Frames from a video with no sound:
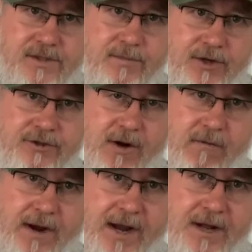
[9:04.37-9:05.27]
to Muir Trail
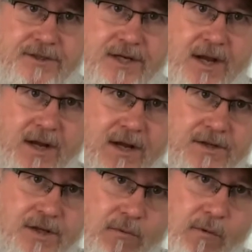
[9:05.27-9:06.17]
Ranch
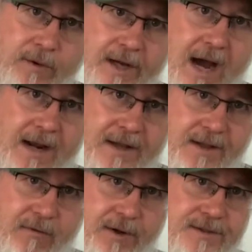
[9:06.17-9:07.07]
so that when we got in
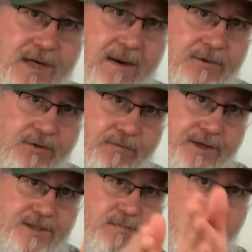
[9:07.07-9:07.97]
there, we had time to do the
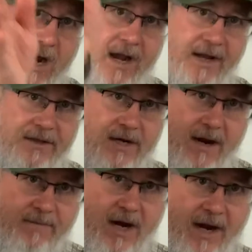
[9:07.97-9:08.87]
resupply and
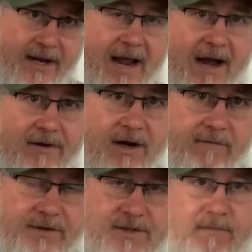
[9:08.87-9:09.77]
time to hike out and
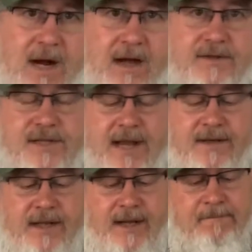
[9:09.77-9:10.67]
cover some miles
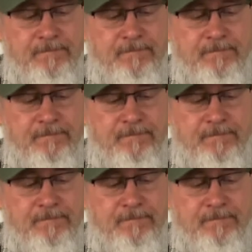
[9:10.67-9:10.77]
that day.